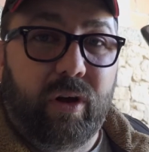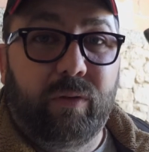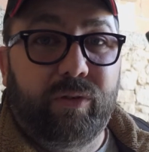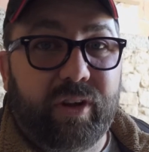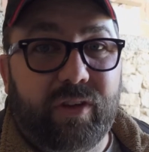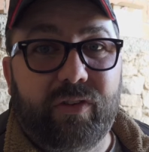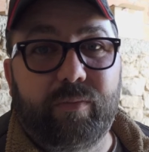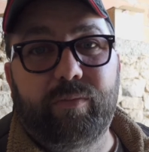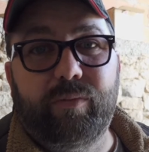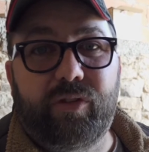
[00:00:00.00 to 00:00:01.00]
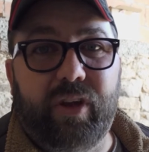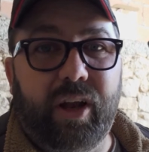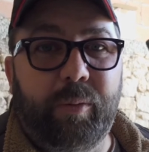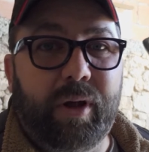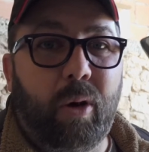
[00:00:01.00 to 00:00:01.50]
And obviously,
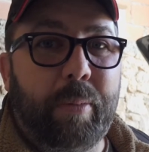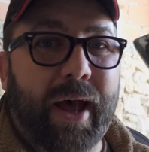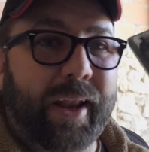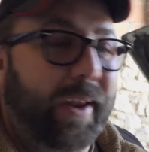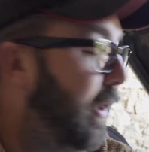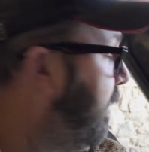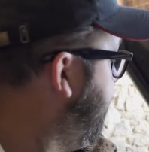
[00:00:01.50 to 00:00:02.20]
setting up the old Panda.